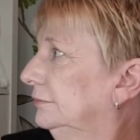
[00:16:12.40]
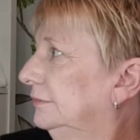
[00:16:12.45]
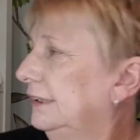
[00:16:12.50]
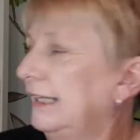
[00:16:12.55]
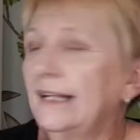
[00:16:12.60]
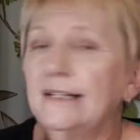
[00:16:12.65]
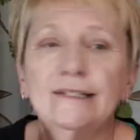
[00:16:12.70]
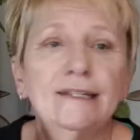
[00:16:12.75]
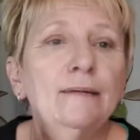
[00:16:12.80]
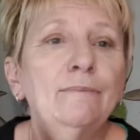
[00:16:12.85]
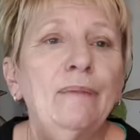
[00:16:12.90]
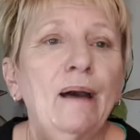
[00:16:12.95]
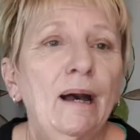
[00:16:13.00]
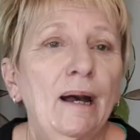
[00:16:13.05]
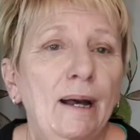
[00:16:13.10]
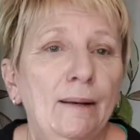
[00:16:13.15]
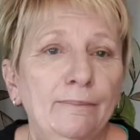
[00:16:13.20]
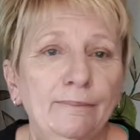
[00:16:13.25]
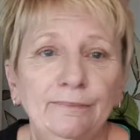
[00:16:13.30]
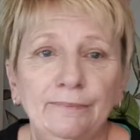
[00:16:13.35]
cleansing
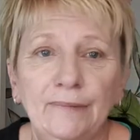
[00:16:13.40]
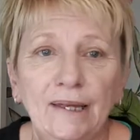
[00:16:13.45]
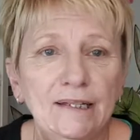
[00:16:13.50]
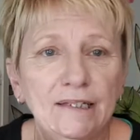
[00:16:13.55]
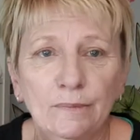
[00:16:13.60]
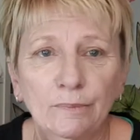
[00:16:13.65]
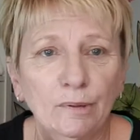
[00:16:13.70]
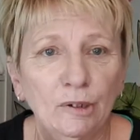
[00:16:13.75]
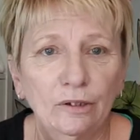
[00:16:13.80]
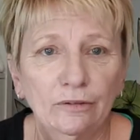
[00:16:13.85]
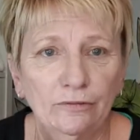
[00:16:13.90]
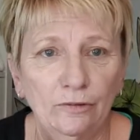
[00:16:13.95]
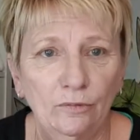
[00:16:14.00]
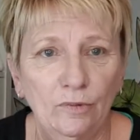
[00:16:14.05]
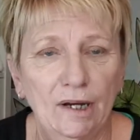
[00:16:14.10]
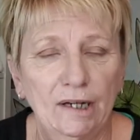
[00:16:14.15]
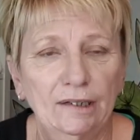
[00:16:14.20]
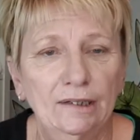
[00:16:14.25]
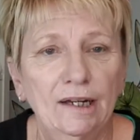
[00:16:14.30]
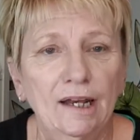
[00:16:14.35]
balm. It's a beautiful
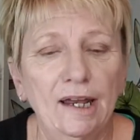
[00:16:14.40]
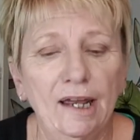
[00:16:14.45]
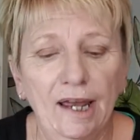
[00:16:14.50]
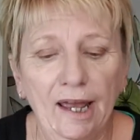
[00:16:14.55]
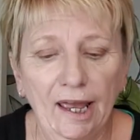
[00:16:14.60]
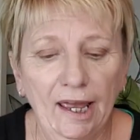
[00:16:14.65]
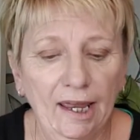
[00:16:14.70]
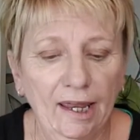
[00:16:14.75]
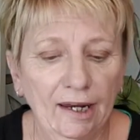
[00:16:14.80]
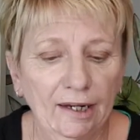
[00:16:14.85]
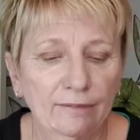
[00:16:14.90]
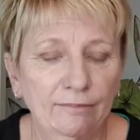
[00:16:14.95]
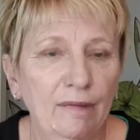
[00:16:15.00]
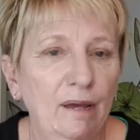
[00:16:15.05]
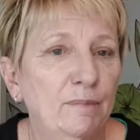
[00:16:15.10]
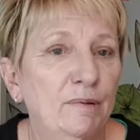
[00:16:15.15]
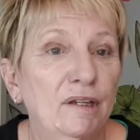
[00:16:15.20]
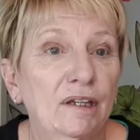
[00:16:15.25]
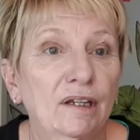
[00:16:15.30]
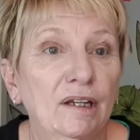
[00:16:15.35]
one. And
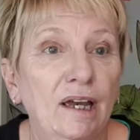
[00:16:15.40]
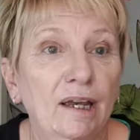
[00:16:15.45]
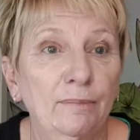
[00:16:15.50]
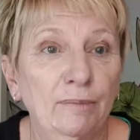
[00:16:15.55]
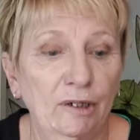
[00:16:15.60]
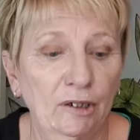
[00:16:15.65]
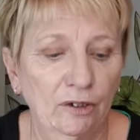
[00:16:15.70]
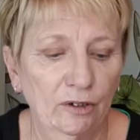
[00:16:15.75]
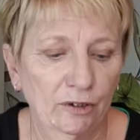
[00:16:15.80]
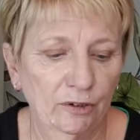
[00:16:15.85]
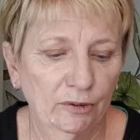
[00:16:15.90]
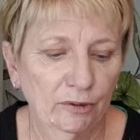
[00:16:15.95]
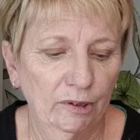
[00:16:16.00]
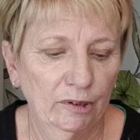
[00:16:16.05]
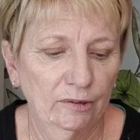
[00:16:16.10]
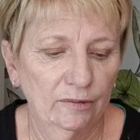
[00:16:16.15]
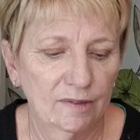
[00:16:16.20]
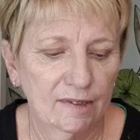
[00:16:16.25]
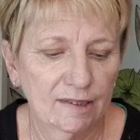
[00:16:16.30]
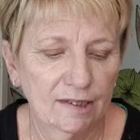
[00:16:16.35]
maybe the apricot
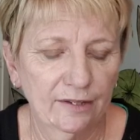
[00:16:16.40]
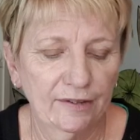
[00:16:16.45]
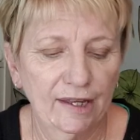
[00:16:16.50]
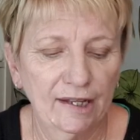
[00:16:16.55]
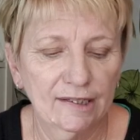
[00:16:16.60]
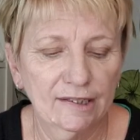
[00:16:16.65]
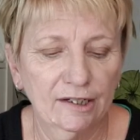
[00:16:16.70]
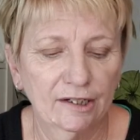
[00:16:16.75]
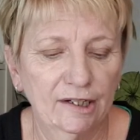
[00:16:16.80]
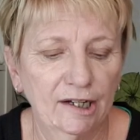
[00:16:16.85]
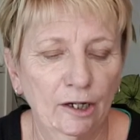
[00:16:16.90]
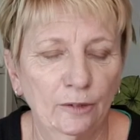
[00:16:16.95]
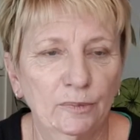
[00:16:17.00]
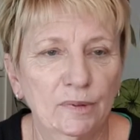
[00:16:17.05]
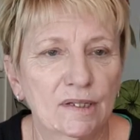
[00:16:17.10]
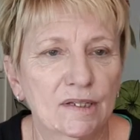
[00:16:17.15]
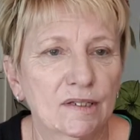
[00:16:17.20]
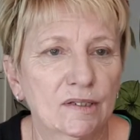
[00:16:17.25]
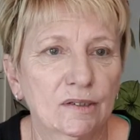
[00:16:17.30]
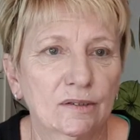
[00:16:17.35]
oil. So that's going to help
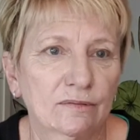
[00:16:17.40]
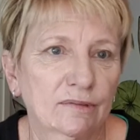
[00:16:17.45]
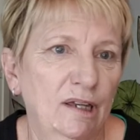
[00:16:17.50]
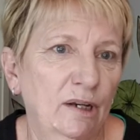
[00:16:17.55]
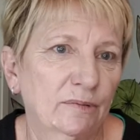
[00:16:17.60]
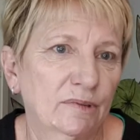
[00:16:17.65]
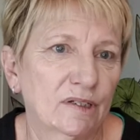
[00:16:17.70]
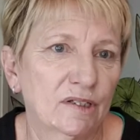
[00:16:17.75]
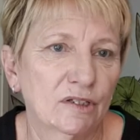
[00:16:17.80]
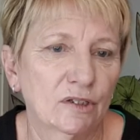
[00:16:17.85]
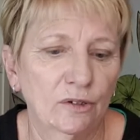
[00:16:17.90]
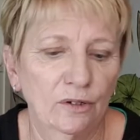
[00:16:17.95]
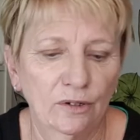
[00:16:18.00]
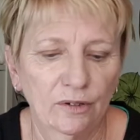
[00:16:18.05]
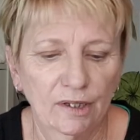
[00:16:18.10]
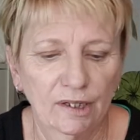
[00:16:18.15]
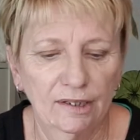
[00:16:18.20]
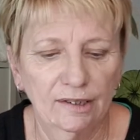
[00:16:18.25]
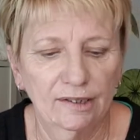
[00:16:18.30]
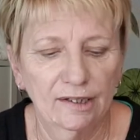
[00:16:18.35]
to soothe
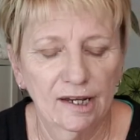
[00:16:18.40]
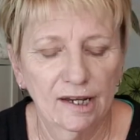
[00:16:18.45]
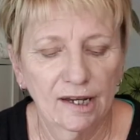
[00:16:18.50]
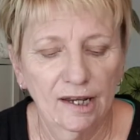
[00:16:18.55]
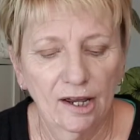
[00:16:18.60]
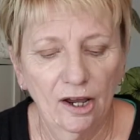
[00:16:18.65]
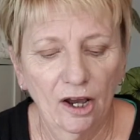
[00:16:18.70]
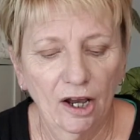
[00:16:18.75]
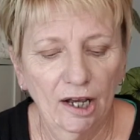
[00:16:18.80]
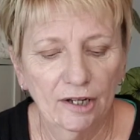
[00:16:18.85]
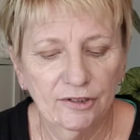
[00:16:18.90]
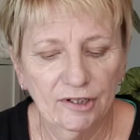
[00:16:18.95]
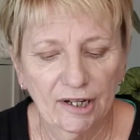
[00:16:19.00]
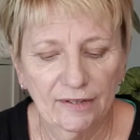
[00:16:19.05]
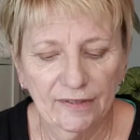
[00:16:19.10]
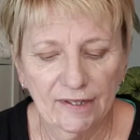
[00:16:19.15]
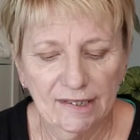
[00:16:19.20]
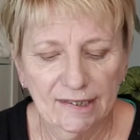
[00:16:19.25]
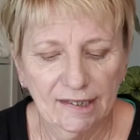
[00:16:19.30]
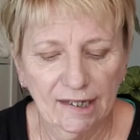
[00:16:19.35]
and
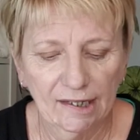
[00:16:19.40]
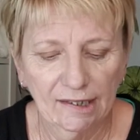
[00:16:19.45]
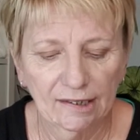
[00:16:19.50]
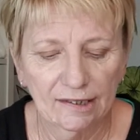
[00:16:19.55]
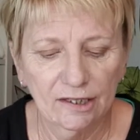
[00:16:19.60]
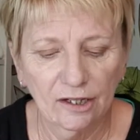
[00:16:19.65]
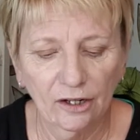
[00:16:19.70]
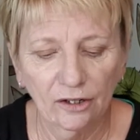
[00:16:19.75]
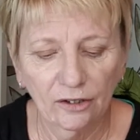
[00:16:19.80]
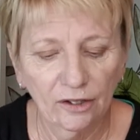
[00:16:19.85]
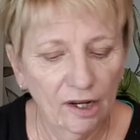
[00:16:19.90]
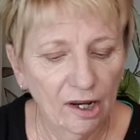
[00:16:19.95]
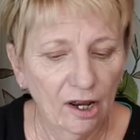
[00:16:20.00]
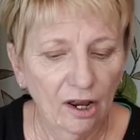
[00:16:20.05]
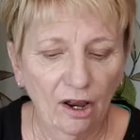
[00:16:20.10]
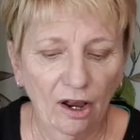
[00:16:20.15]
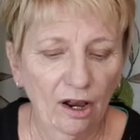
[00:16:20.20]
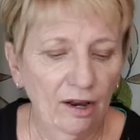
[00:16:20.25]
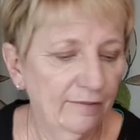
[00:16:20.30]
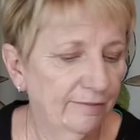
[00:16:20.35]
hydrate the skin. So
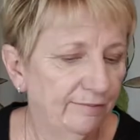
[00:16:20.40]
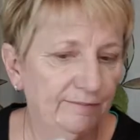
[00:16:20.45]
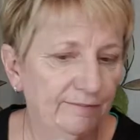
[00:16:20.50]
I've